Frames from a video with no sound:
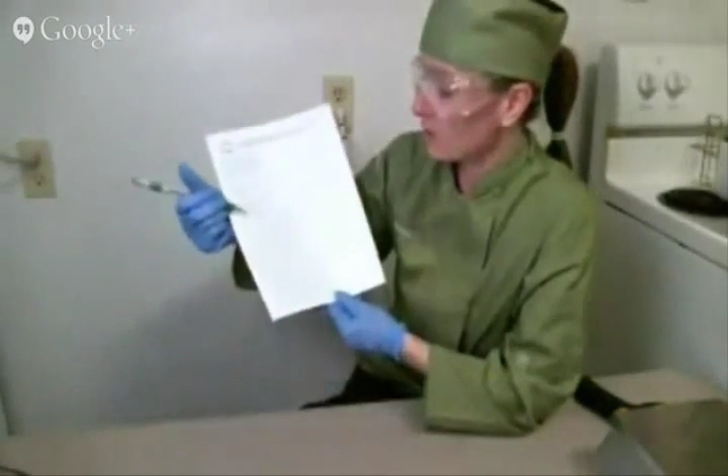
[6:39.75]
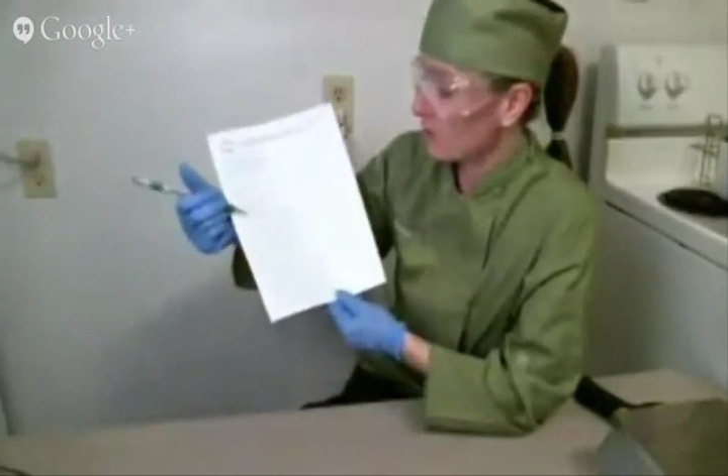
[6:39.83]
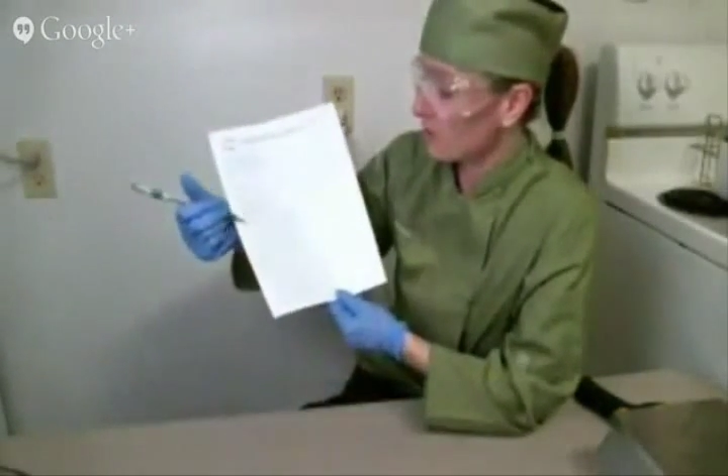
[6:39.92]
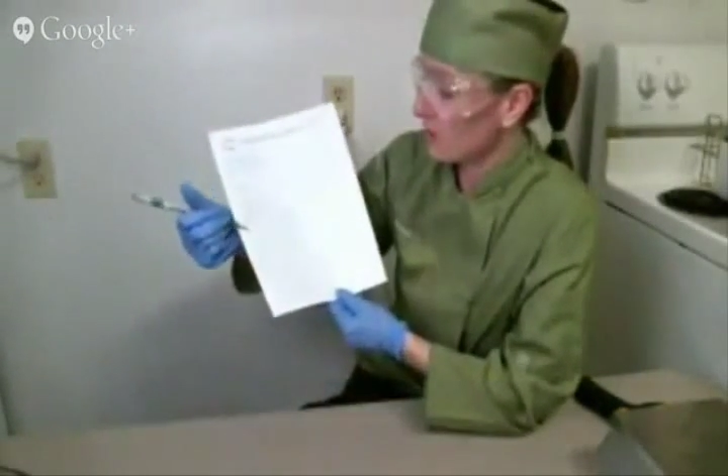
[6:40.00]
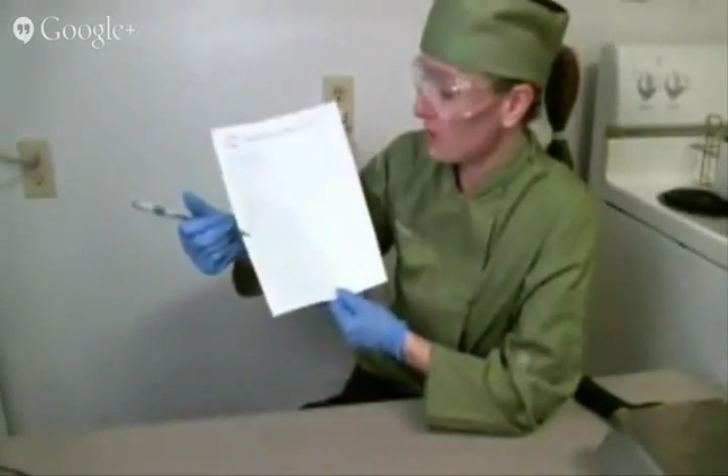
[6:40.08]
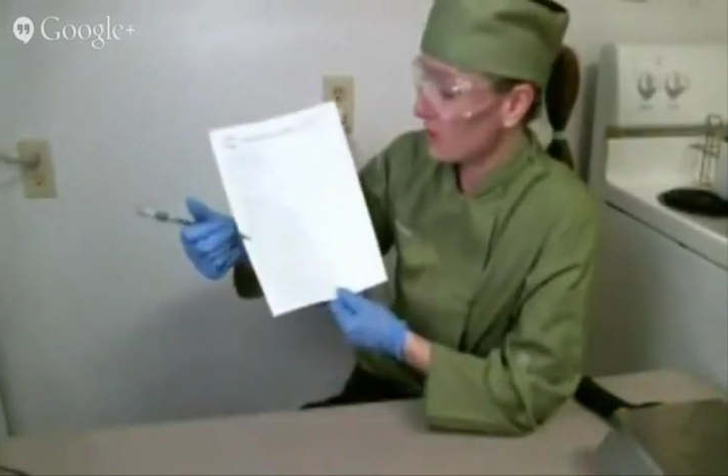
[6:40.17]

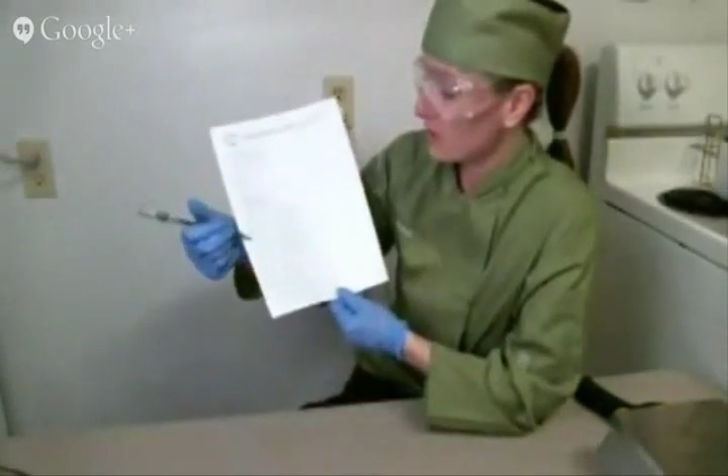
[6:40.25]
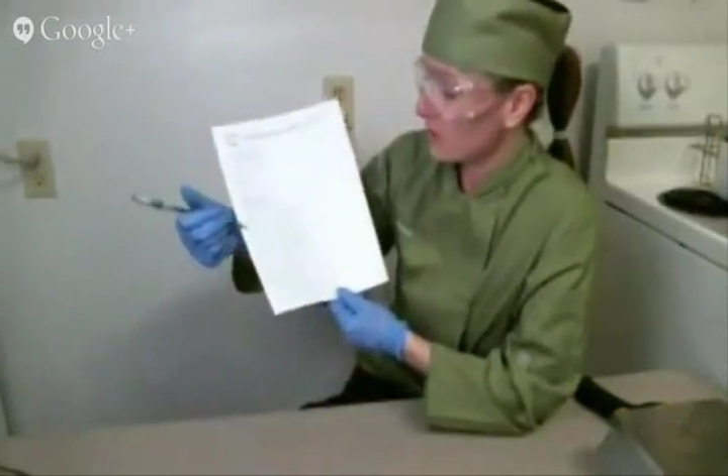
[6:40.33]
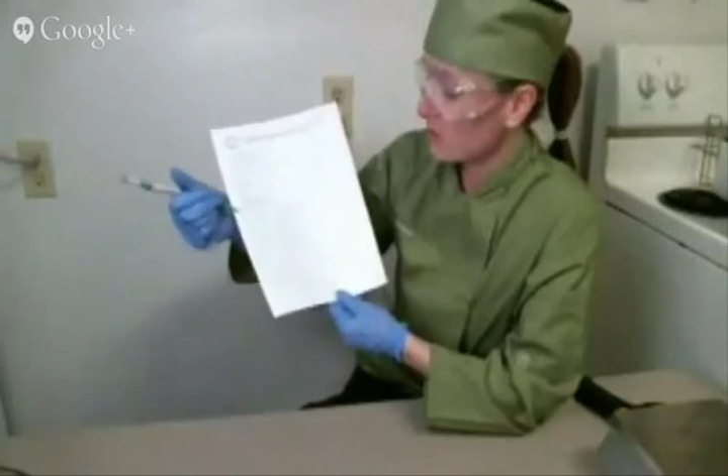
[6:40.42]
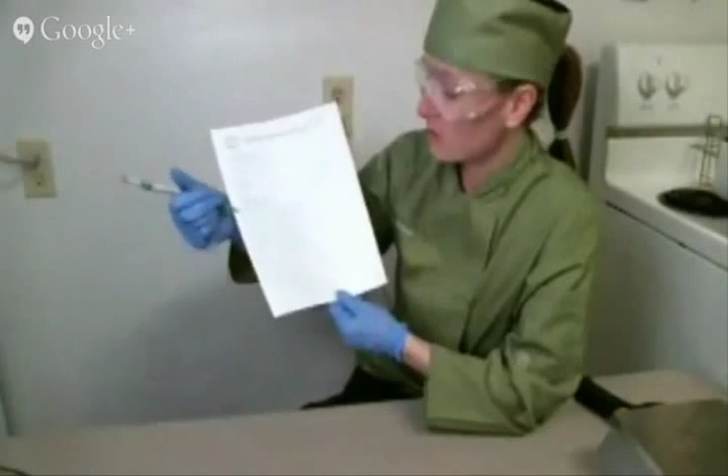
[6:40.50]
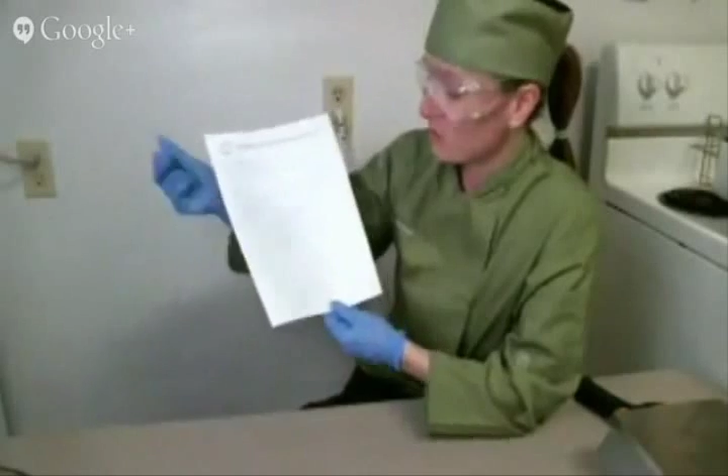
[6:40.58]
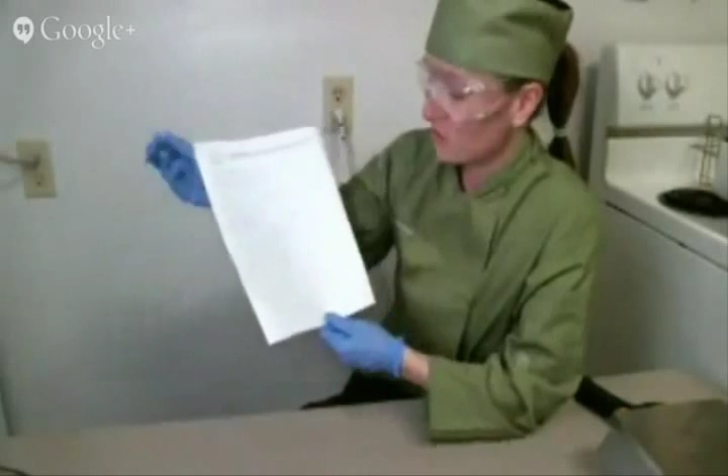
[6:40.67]
what you
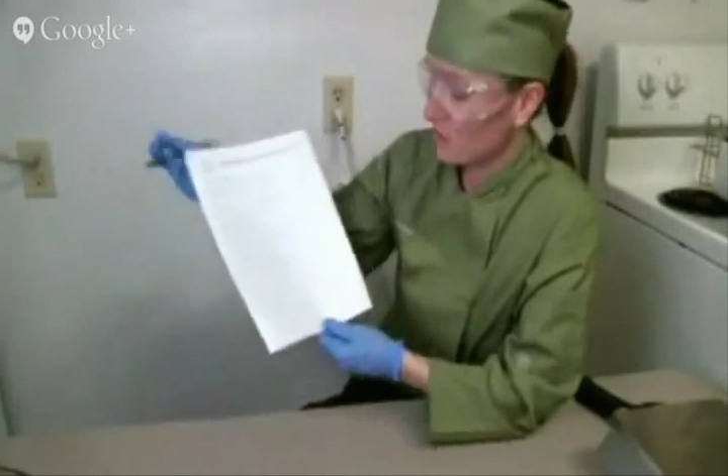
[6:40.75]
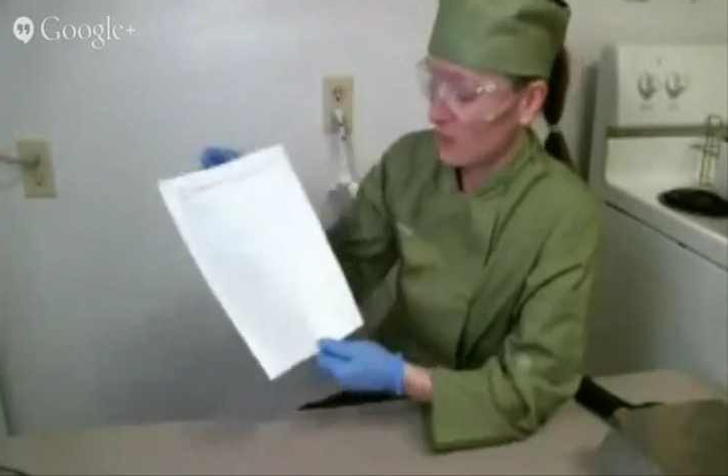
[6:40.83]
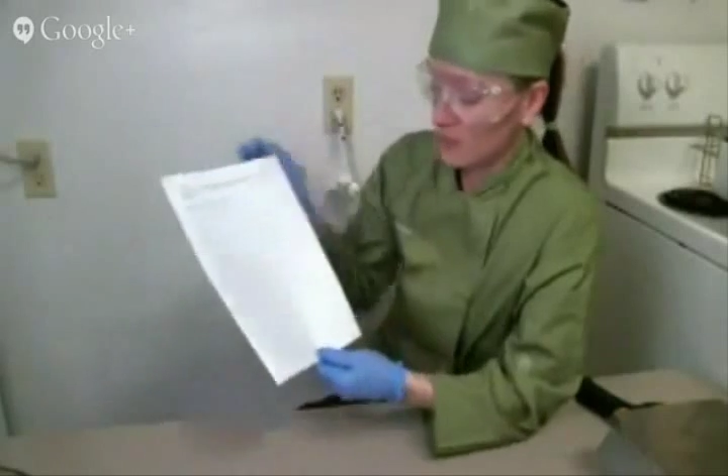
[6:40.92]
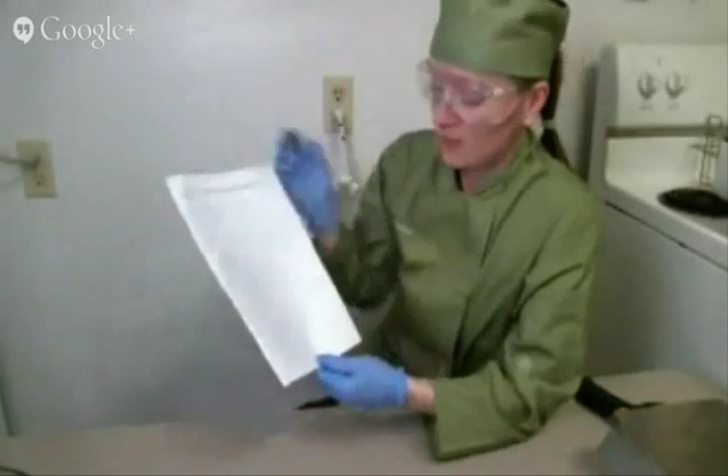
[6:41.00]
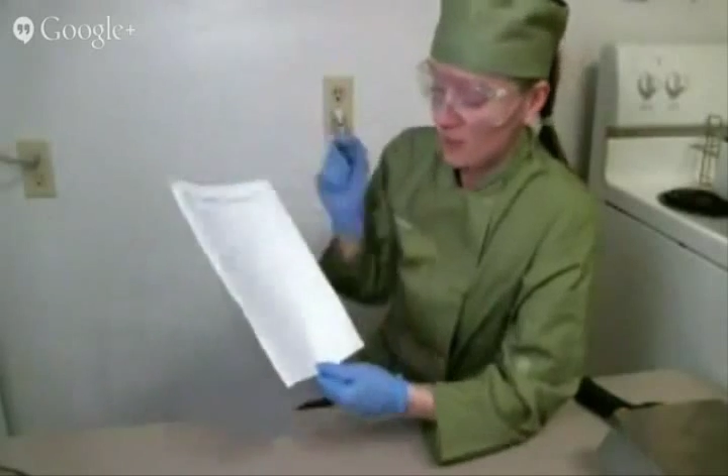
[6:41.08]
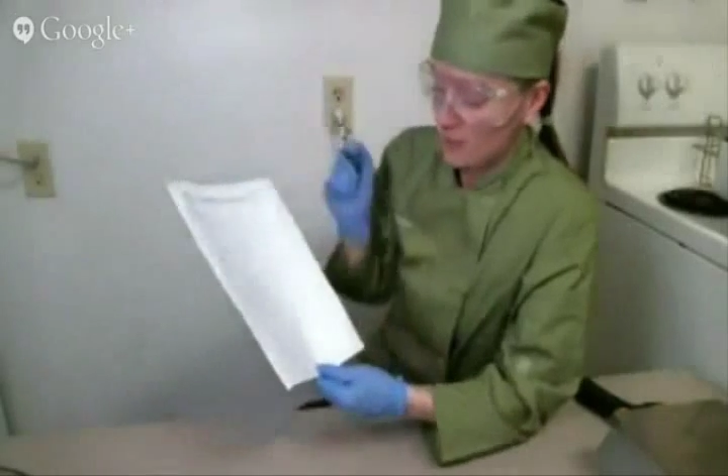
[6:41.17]
need to
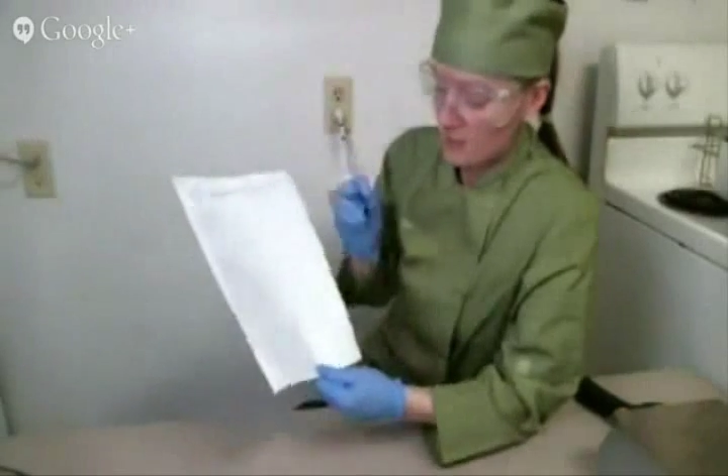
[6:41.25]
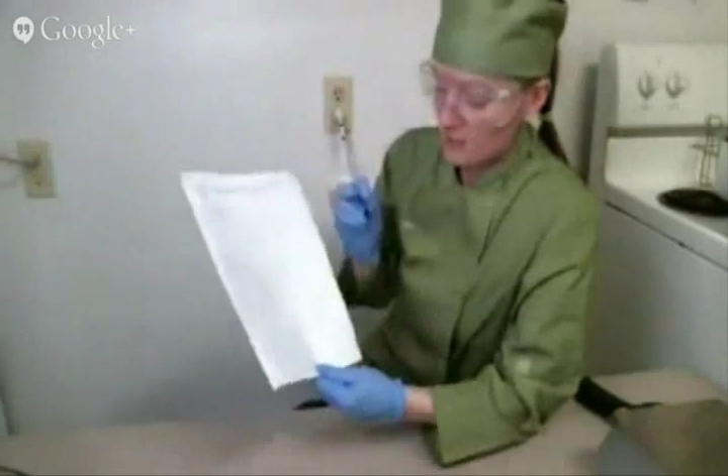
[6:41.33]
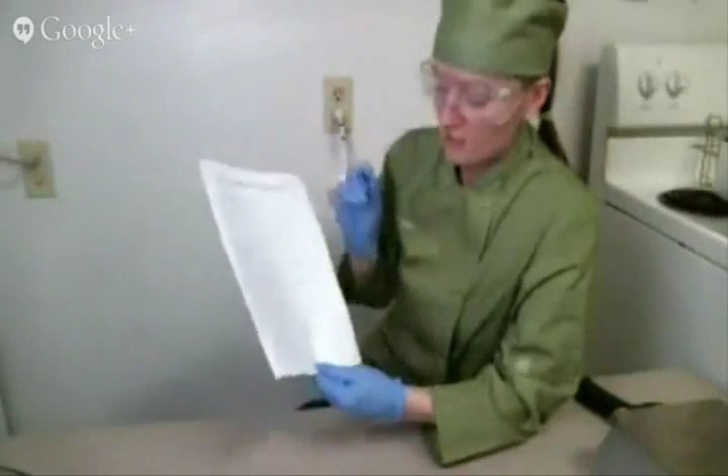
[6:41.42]
do